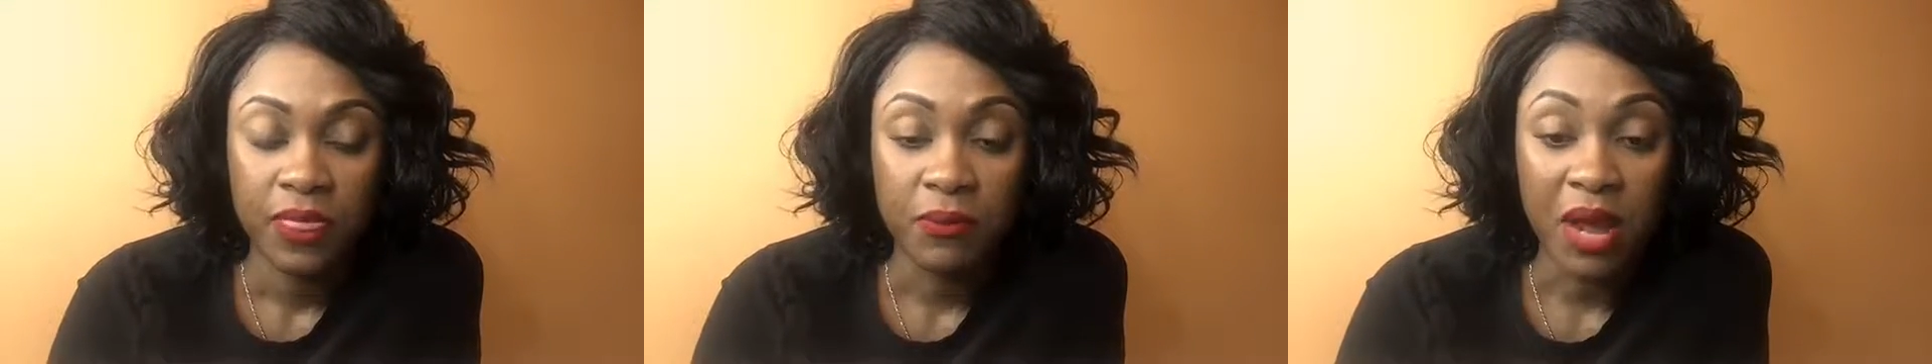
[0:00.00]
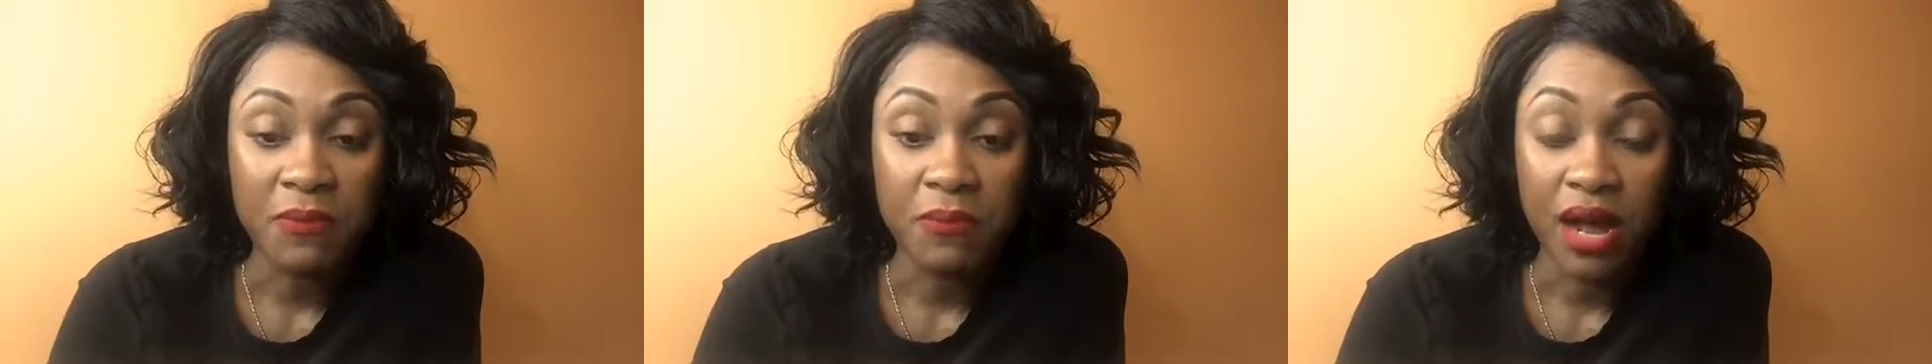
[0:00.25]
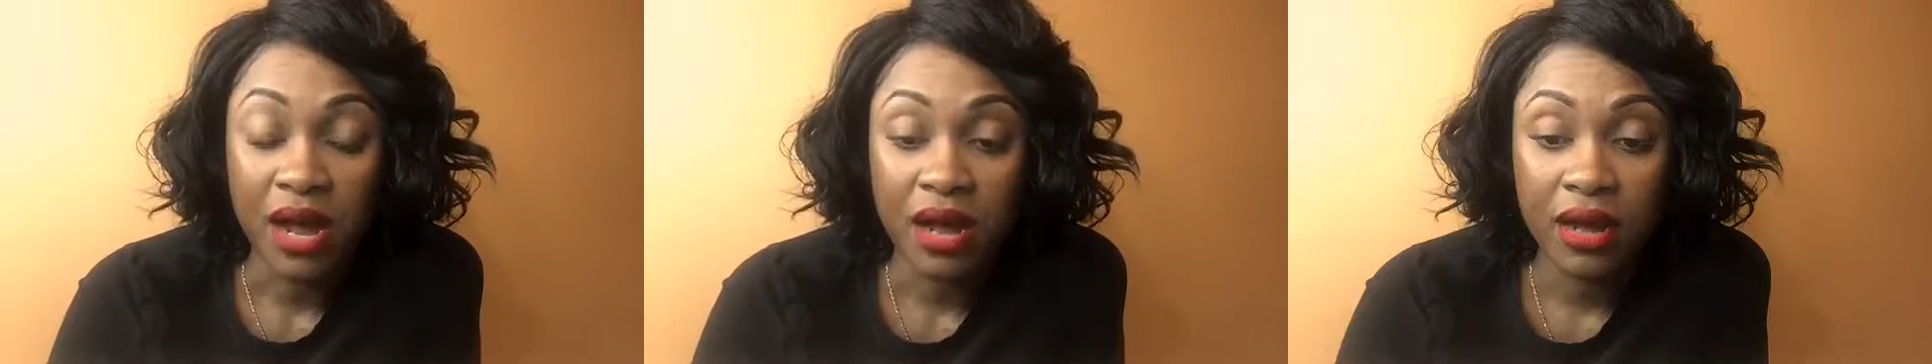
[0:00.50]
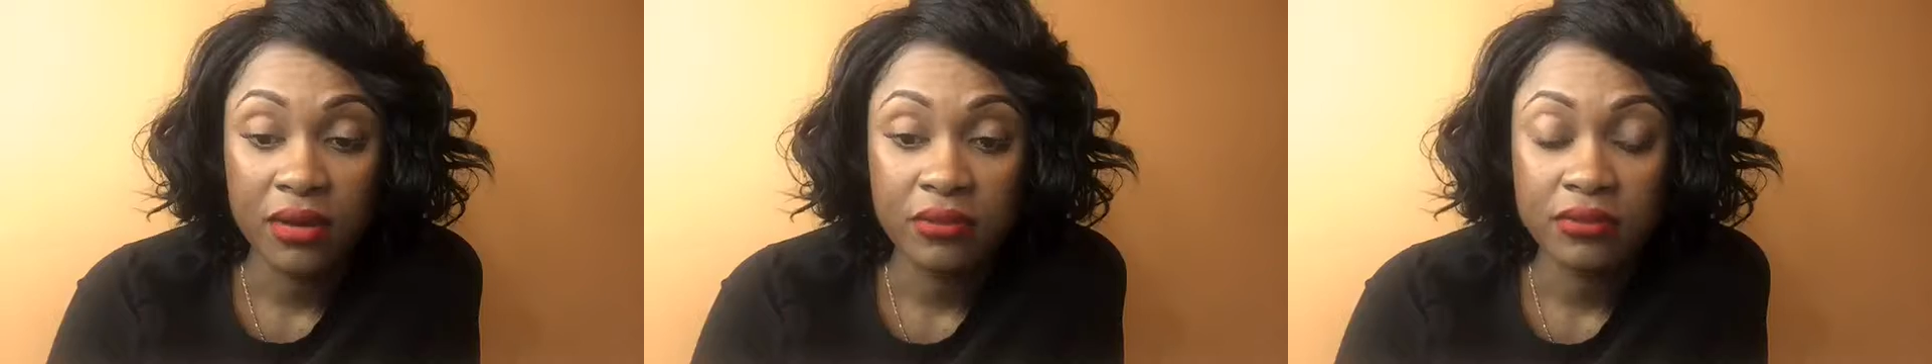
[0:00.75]
my
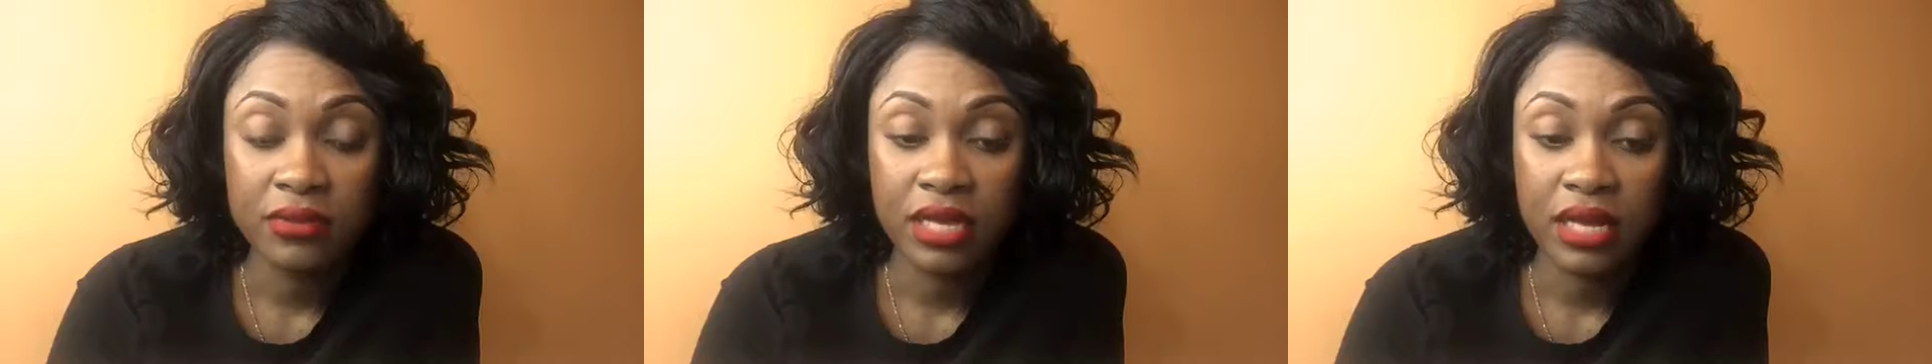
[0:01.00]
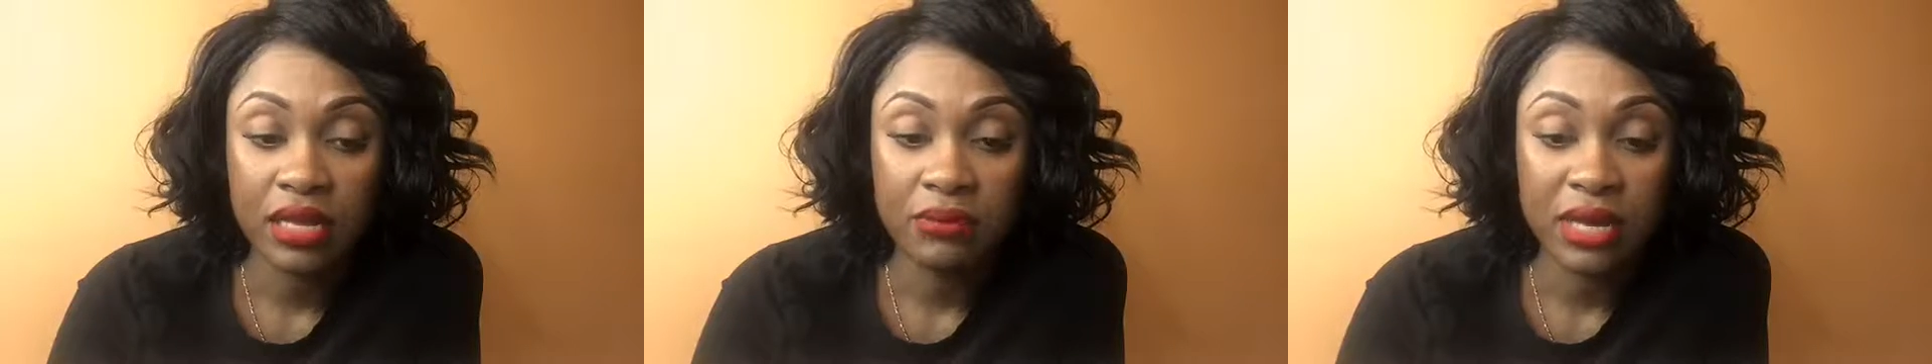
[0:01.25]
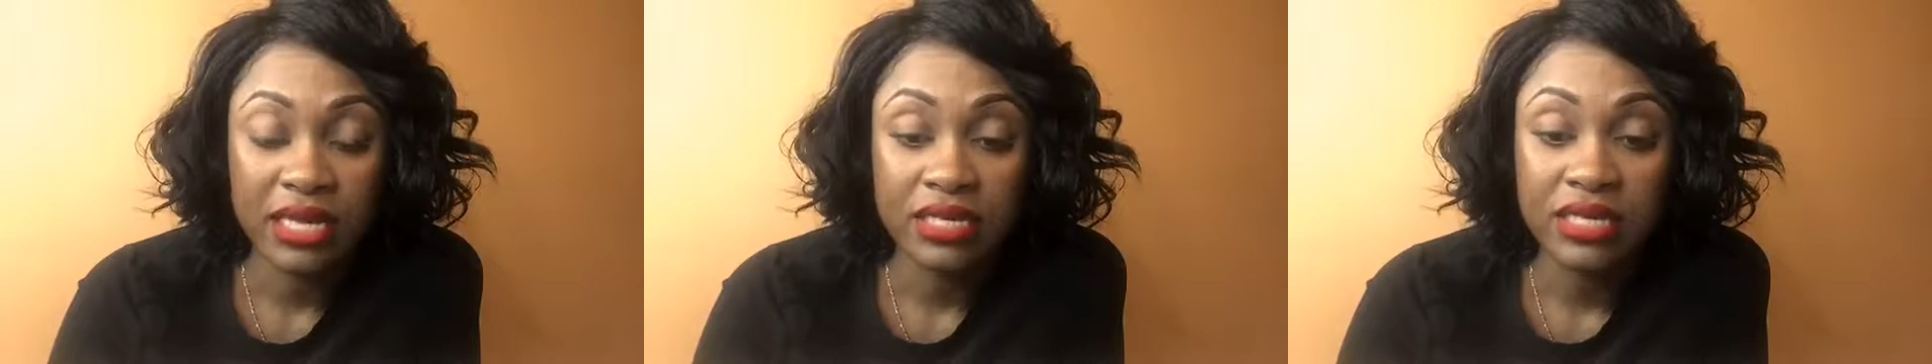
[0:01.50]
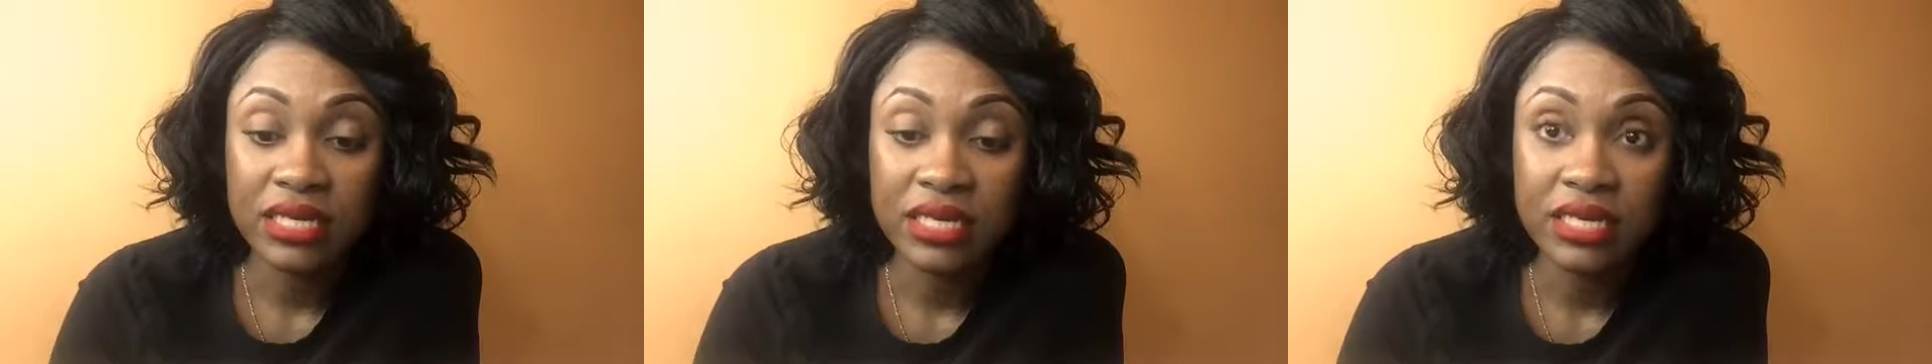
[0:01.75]
mom and my
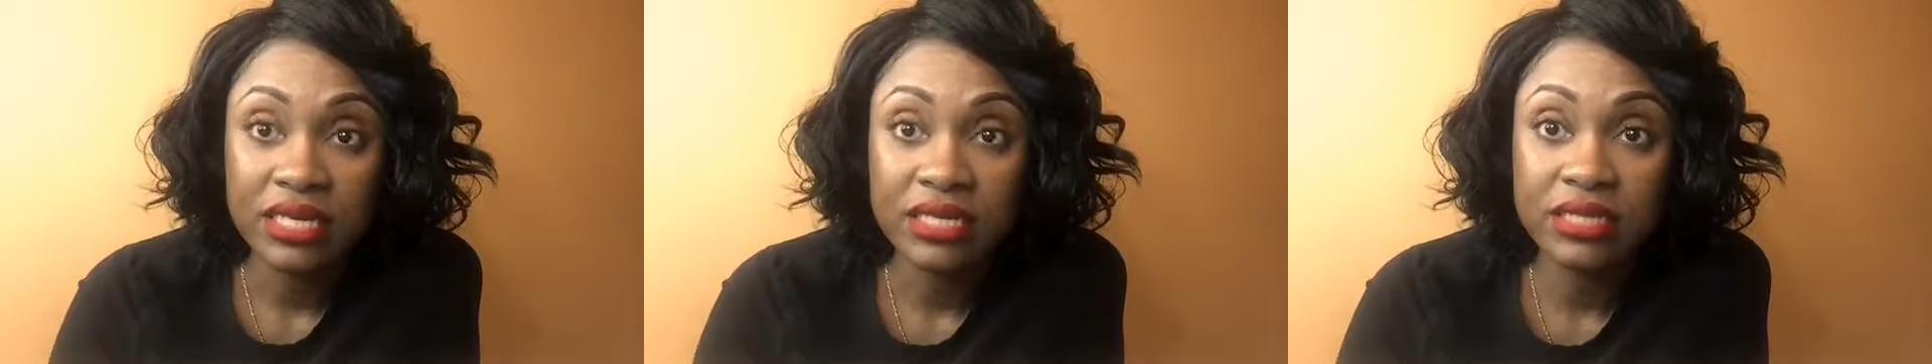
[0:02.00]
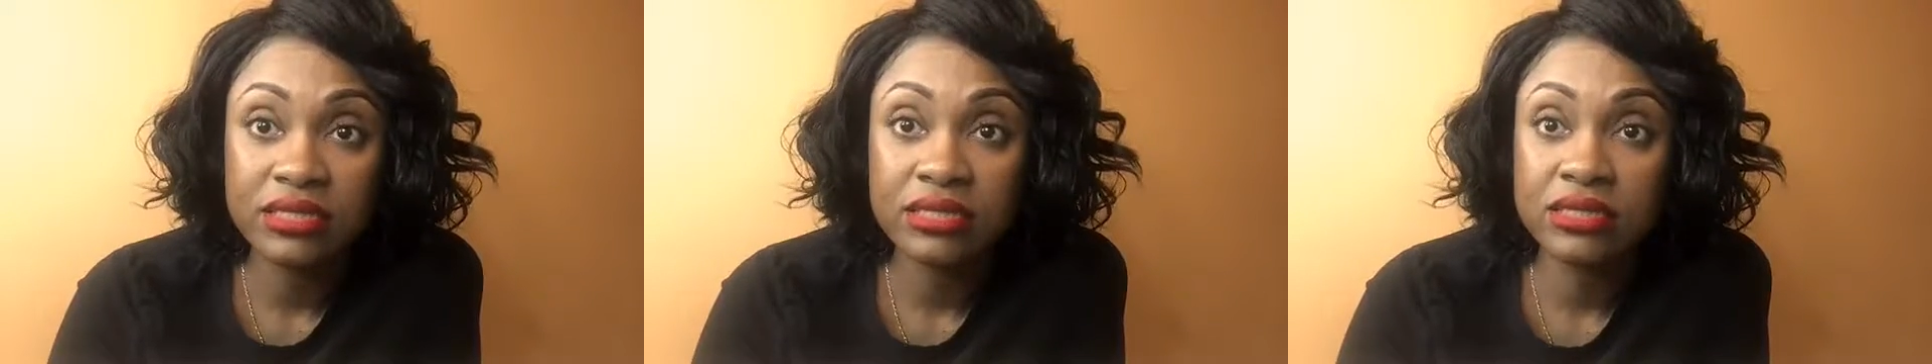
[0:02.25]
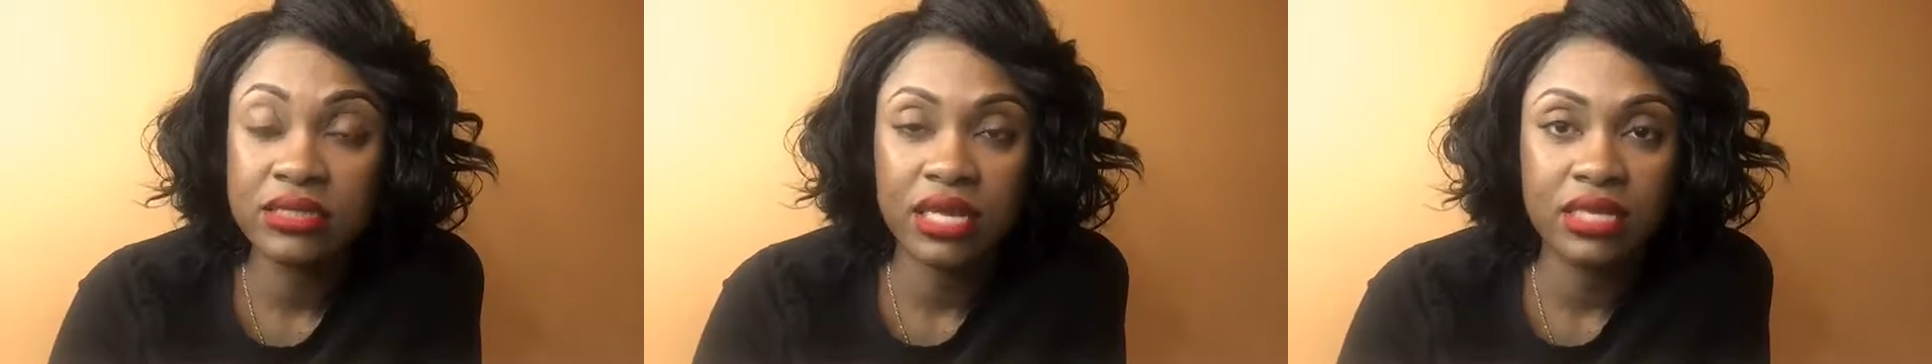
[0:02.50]
niece.